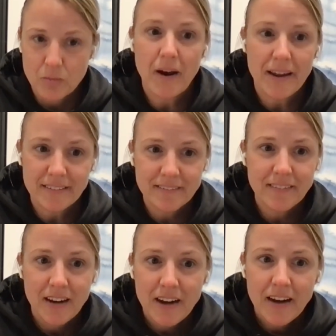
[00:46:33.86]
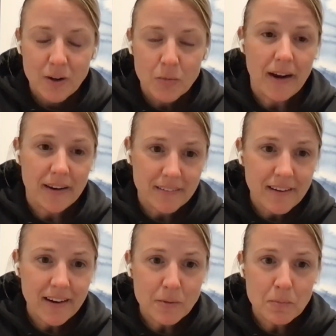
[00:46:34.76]
Right. Right.
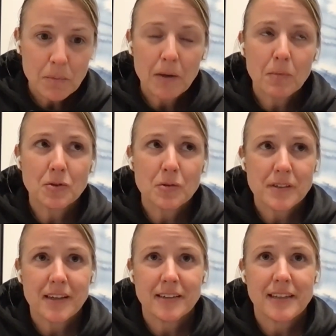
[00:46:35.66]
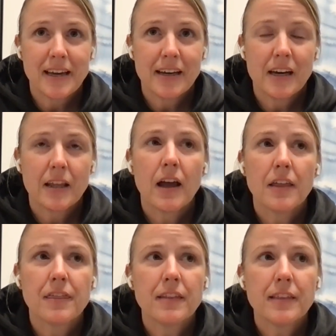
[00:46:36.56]
And be able to assess that. And
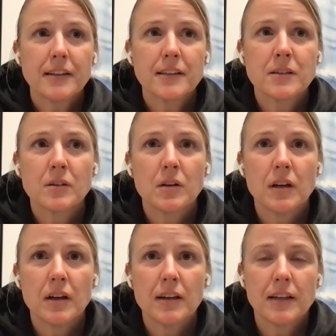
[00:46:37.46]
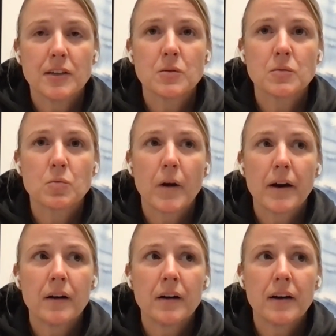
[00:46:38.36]
I think that's
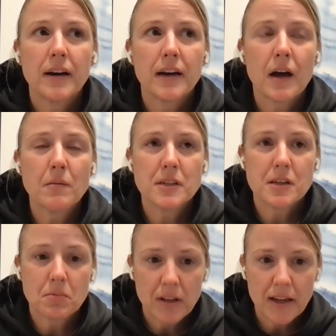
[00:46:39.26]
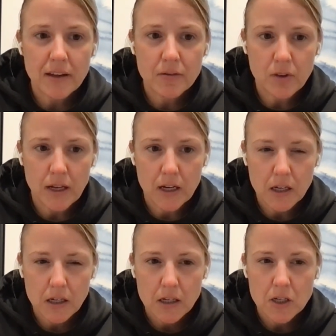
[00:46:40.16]
where it comes into play of like,
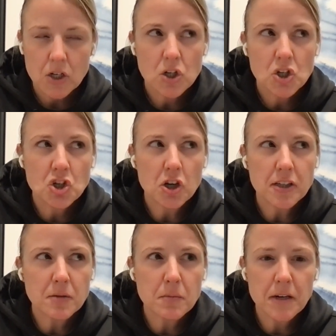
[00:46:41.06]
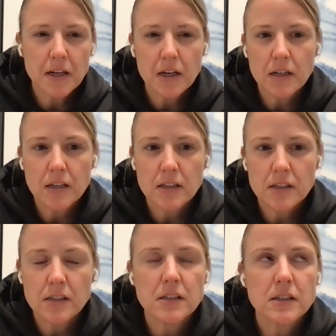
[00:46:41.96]
just
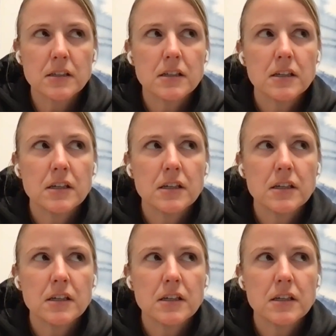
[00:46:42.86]
because